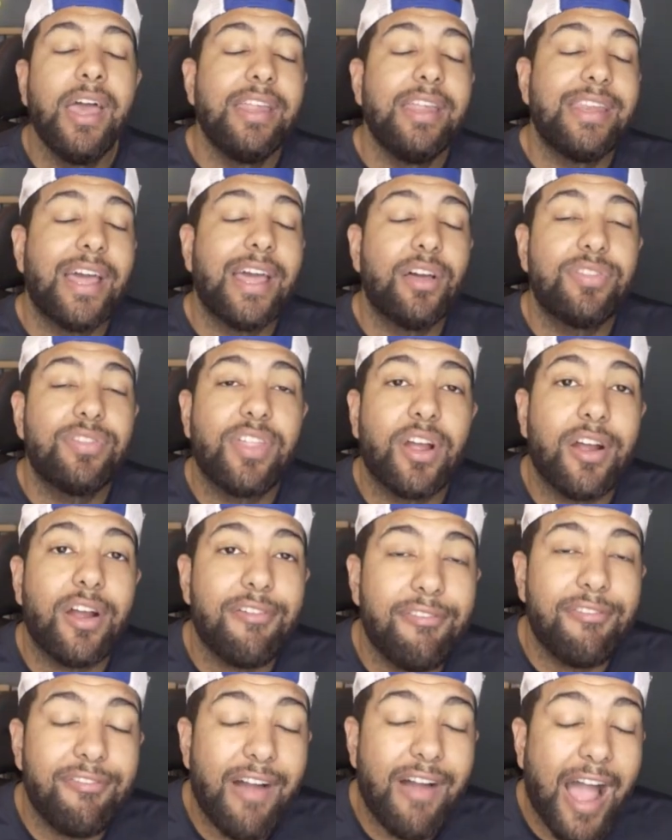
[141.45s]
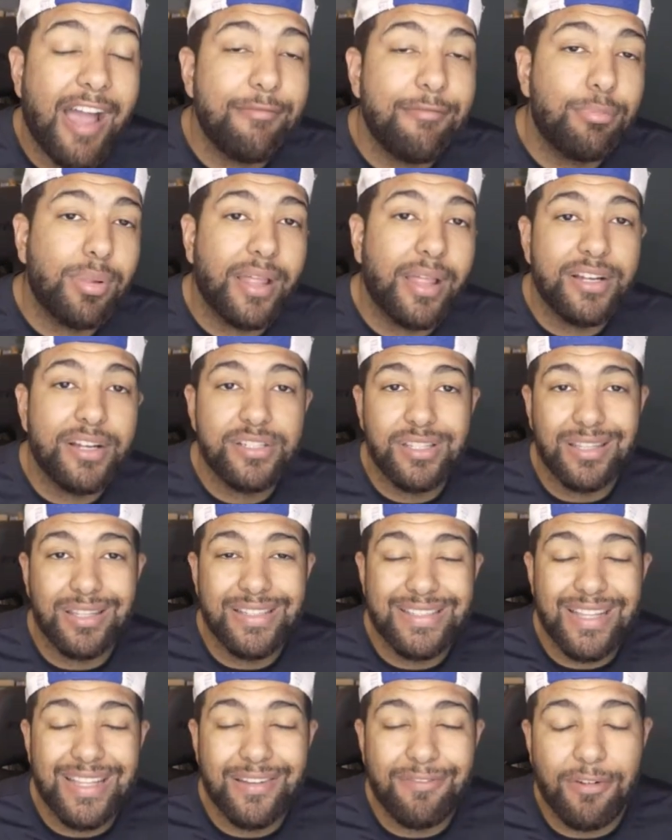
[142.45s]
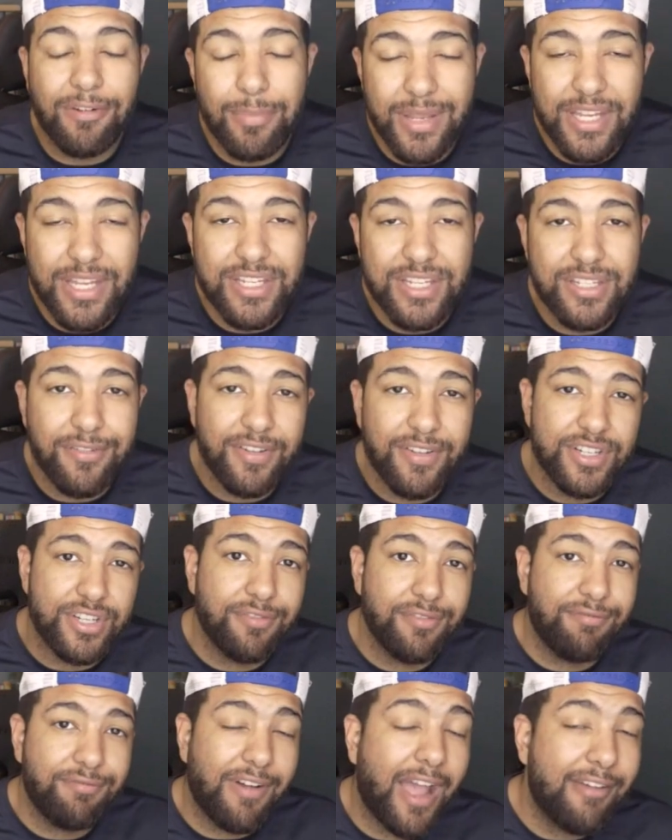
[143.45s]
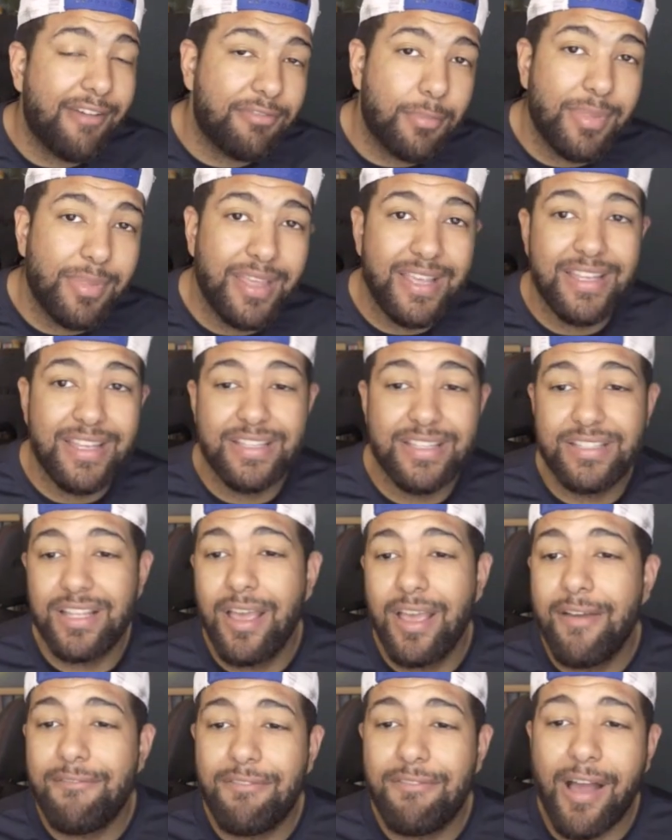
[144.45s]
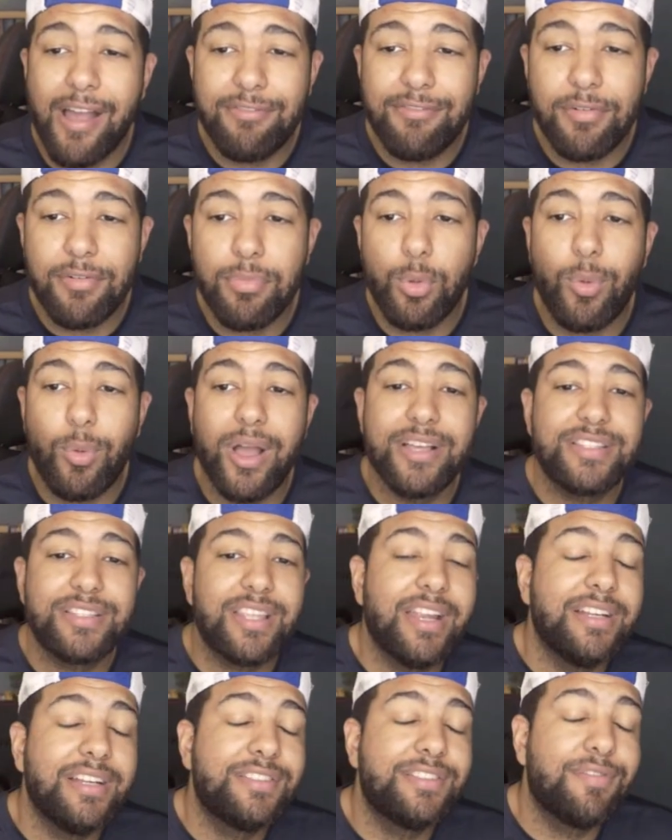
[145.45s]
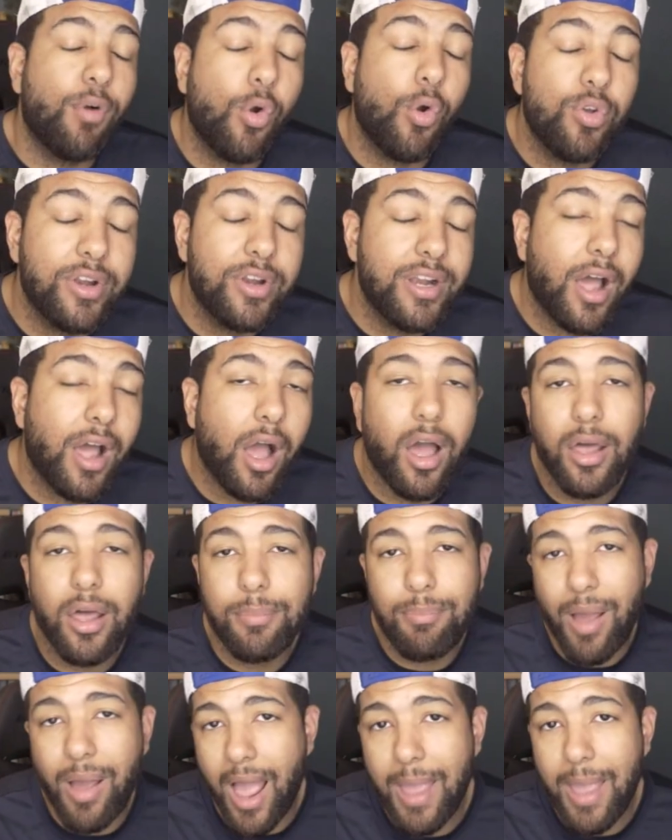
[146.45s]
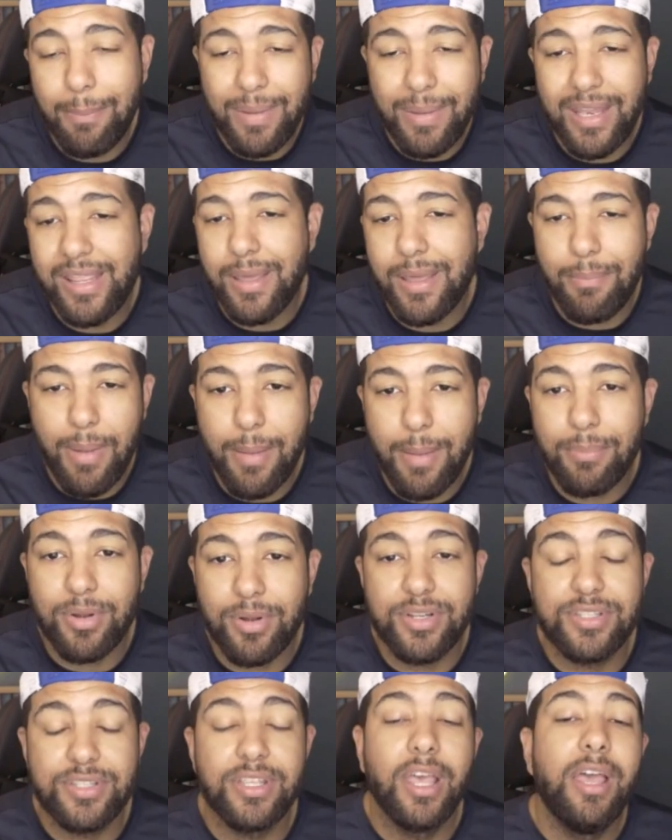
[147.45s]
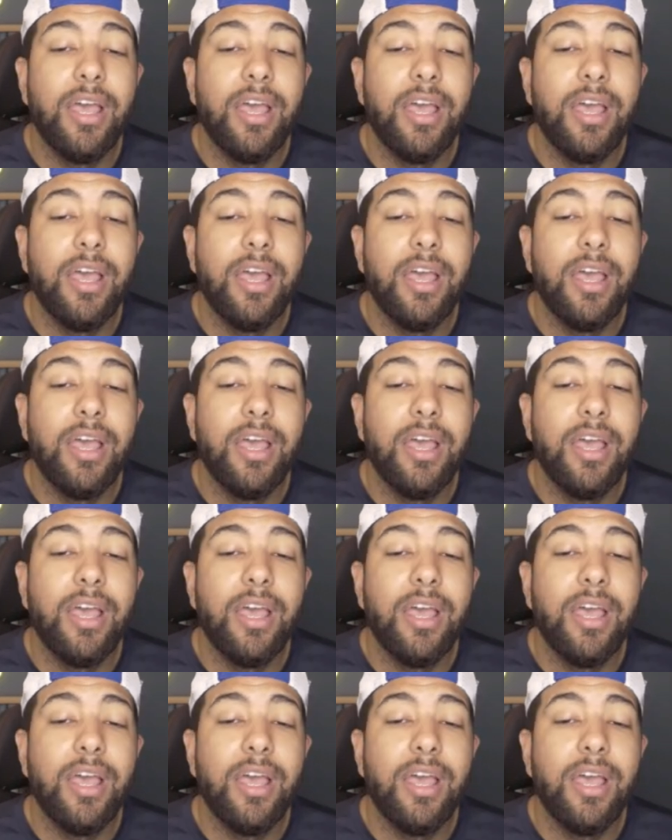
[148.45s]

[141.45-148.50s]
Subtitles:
Now, there are five players listed from each division, five from the East, five from the West, and it's voted on by media members.